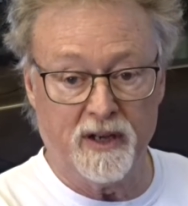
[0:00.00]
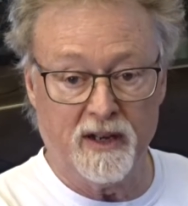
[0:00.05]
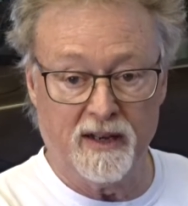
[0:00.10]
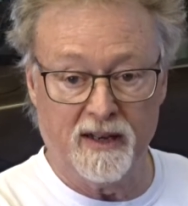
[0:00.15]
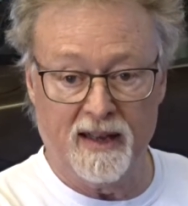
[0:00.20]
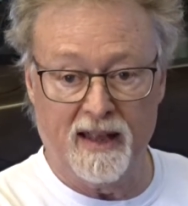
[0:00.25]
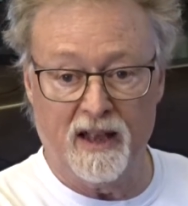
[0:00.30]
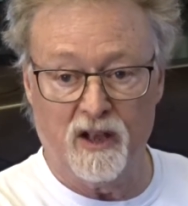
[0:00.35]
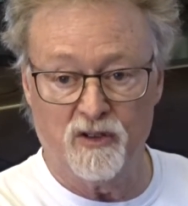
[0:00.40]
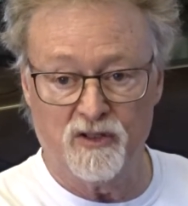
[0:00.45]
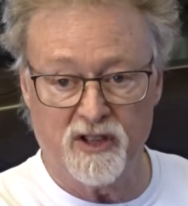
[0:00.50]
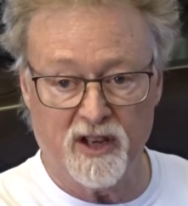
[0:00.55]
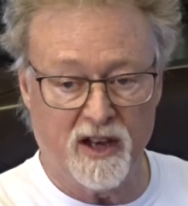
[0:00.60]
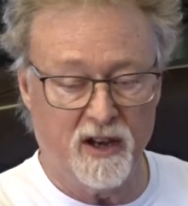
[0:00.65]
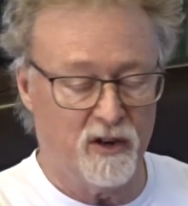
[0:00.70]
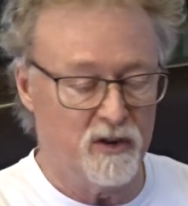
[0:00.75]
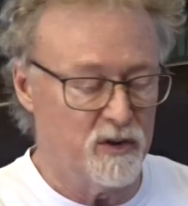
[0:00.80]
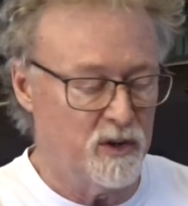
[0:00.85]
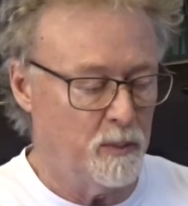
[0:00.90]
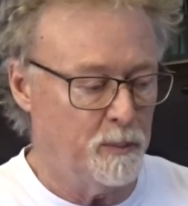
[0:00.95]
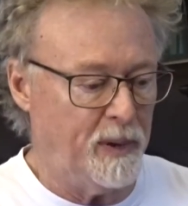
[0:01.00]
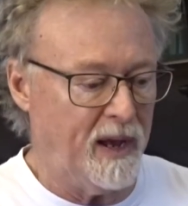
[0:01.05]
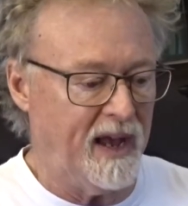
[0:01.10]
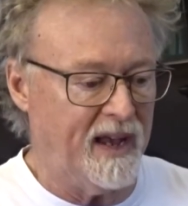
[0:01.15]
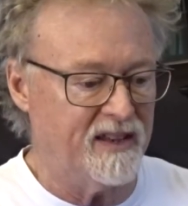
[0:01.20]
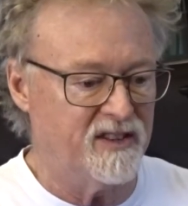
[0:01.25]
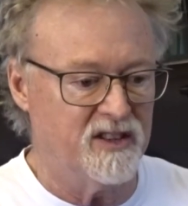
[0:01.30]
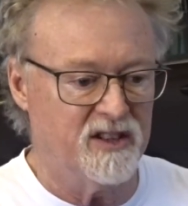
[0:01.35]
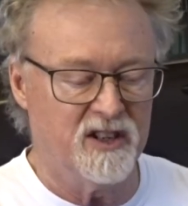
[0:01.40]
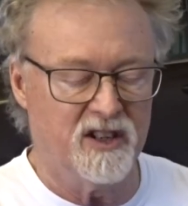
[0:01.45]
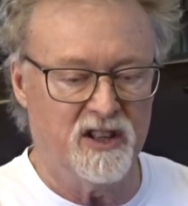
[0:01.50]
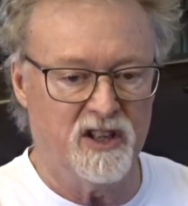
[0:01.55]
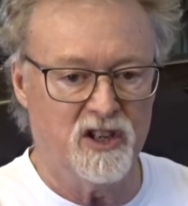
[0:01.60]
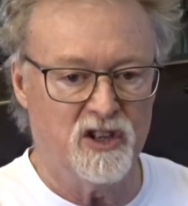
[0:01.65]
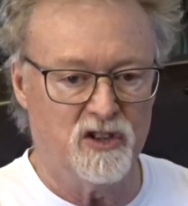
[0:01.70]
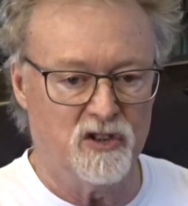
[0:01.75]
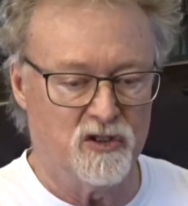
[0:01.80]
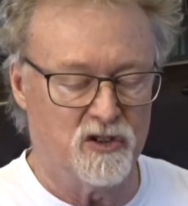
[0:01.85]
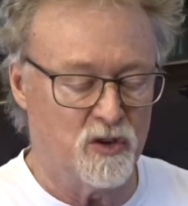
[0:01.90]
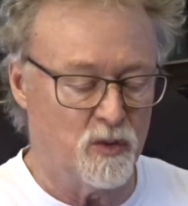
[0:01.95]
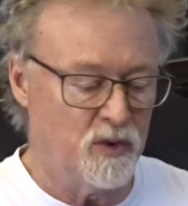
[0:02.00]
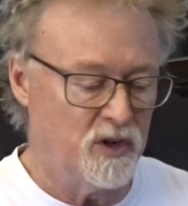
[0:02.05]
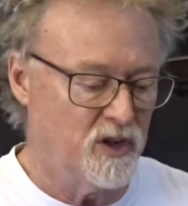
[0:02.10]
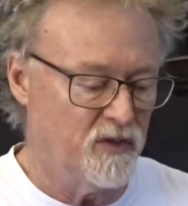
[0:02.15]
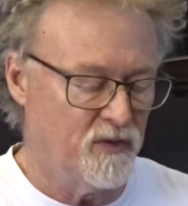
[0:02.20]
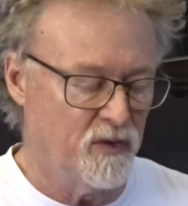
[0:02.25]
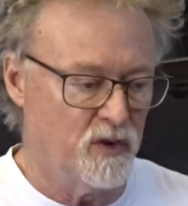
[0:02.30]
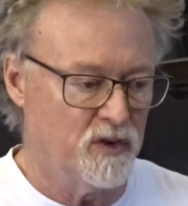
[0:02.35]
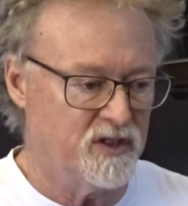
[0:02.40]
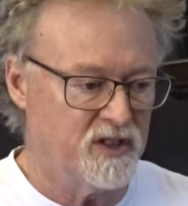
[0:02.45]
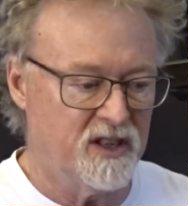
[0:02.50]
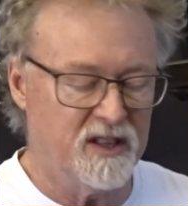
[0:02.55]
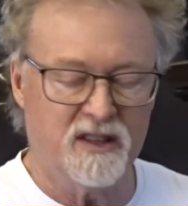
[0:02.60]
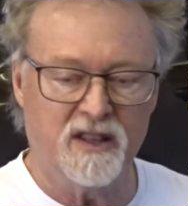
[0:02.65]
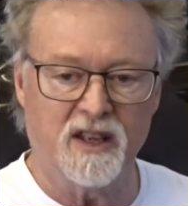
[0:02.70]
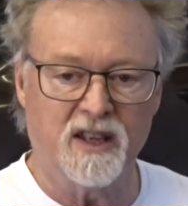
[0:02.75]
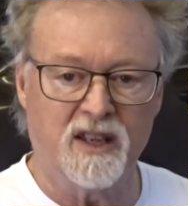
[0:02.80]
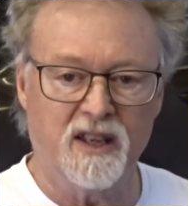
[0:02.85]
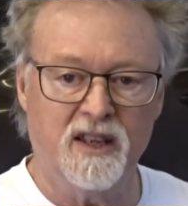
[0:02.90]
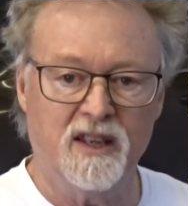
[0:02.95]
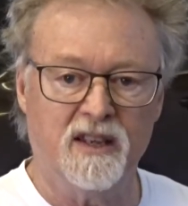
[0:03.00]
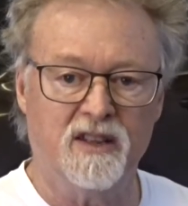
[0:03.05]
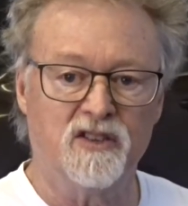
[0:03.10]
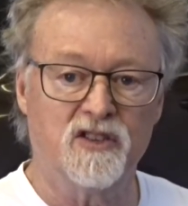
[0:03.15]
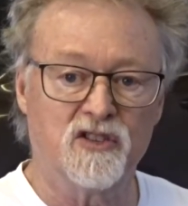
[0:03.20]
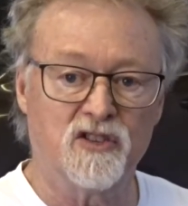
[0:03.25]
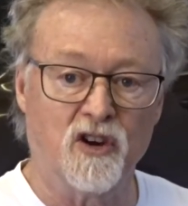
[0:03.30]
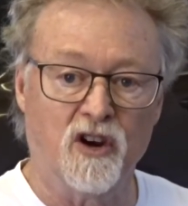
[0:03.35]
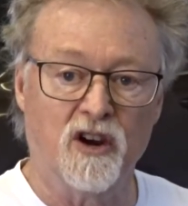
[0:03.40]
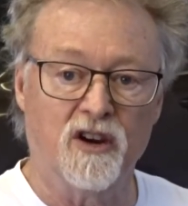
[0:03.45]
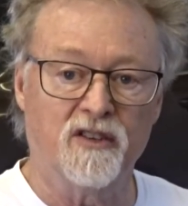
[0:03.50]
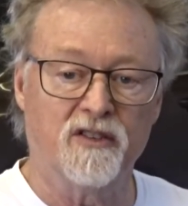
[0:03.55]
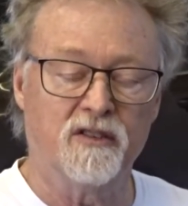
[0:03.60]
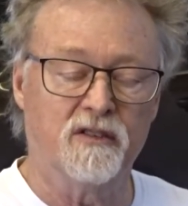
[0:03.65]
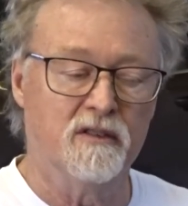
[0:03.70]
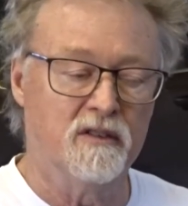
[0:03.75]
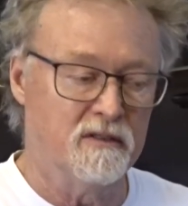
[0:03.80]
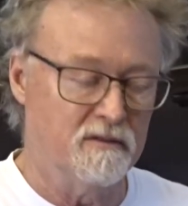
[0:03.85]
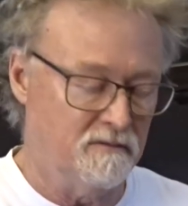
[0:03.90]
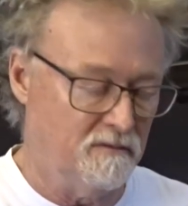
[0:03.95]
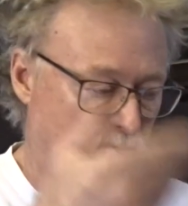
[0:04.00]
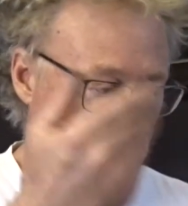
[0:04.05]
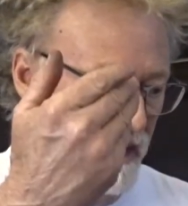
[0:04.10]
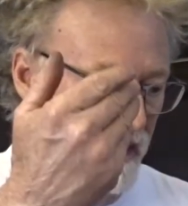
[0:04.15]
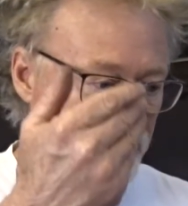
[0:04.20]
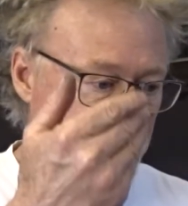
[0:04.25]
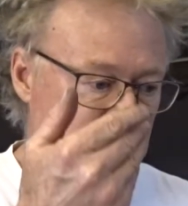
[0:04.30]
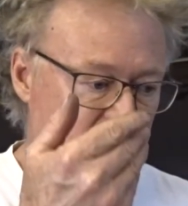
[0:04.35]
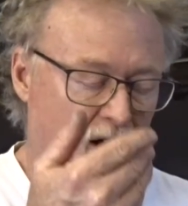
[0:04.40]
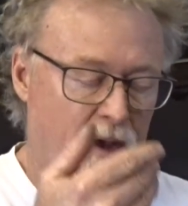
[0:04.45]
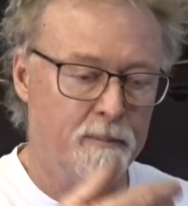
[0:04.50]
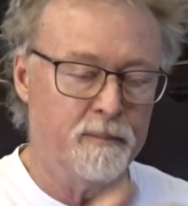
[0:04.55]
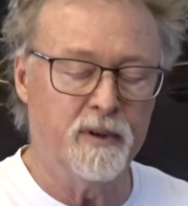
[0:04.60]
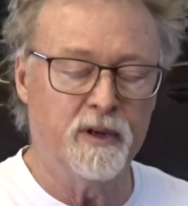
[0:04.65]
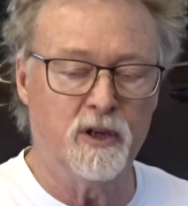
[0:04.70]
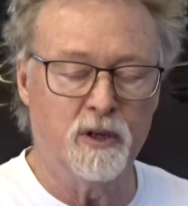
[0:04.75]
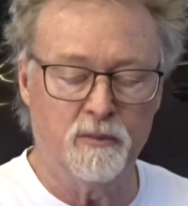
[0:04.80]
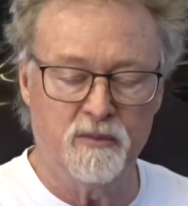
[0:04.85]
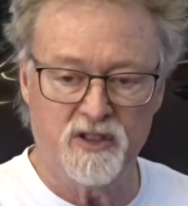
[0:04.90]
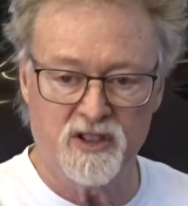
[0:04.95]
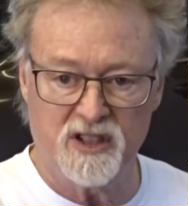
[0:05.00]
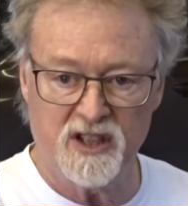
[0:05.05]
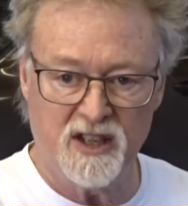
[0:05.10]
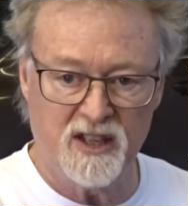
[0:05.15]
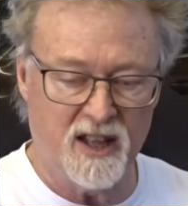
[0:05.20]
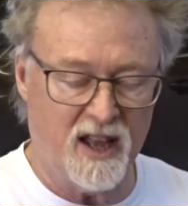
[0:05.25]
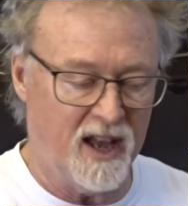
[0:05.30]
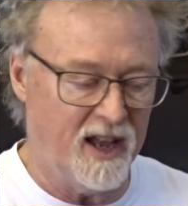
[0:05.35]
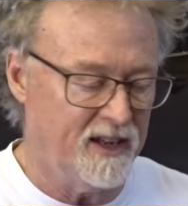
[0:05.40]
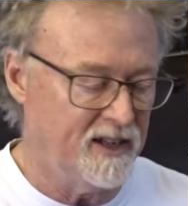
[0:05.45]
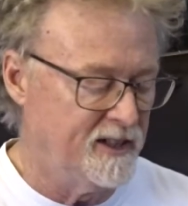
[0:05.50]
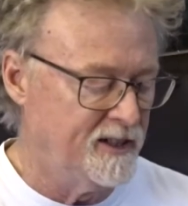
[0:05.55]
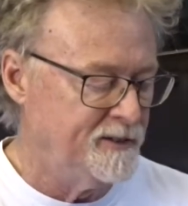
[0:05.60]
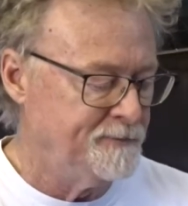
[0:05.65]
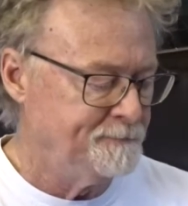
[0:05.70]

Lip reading: It allows air to pass into the engine. So when you first hit the key, it starts, revs up, and you see that.